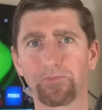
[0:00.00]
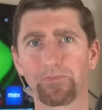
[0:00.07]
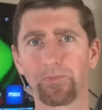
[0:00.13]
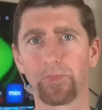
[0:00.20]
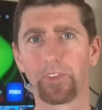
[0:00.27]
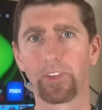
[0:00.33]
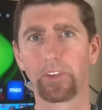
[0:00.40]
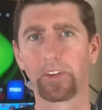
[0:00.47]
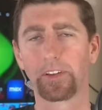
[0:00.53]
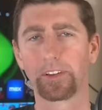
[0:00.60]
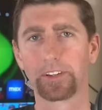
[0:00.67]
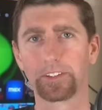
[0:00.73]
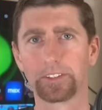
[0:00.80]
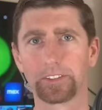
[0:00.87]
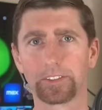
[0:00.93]

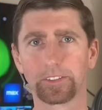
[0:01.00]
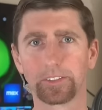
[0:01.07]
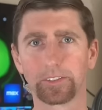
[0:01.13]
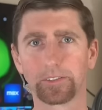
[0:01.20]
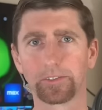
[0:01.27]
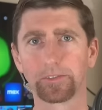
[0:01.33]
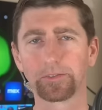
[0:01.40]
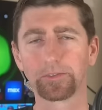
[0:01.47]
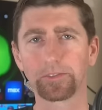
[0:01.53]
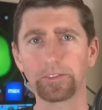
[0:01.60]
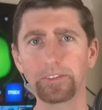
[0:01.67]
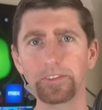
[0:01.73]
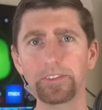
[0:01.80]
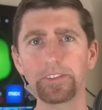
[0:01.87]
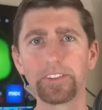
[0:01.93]

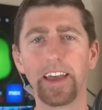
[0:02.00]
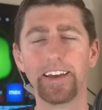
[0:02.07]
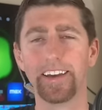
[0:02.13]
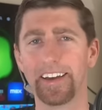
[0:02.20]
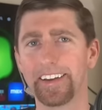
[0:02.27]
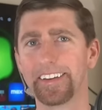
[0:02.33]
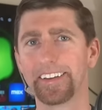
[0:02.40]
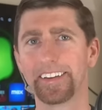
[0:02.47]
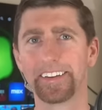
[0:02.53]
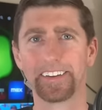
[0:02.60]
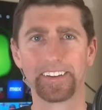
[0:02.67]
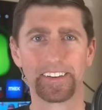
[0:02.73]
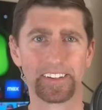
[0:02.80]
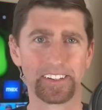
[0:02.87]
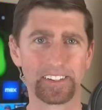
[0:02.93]

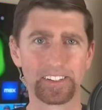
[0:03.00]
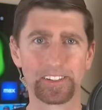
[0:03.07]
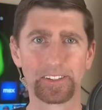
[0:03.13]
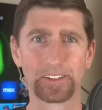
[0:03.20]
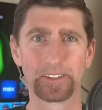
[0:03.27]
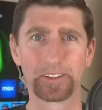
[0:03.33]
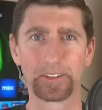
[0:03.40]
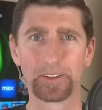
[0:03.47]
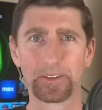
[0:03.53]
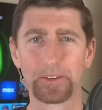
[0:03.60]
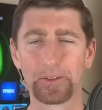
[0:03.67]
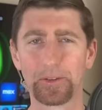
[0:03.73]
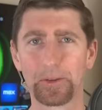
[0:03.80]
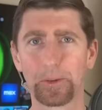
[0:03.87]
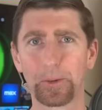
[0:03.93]

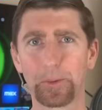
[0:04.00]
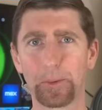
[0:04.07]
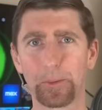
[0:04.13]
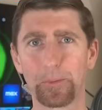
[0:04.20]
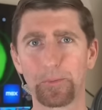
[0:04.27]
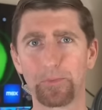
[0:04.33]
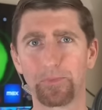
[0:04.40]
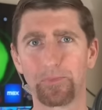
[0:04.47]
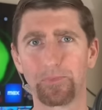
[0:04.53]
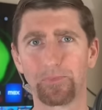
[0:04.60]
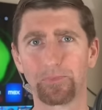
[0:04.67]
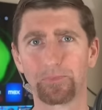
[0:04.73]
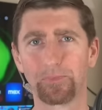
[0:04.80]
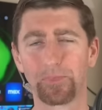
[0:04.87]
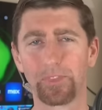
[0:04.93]

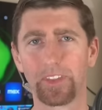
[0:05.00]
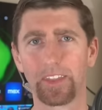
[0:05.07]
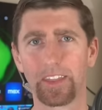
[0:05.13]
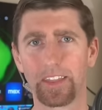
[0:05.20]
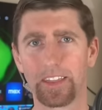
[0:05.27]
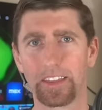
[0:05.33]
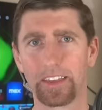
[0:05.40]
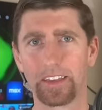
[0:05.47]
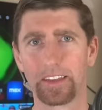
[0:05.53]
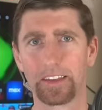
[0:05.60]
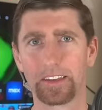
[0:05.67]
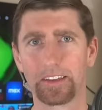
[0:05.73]
No words are spoken by the person on screen.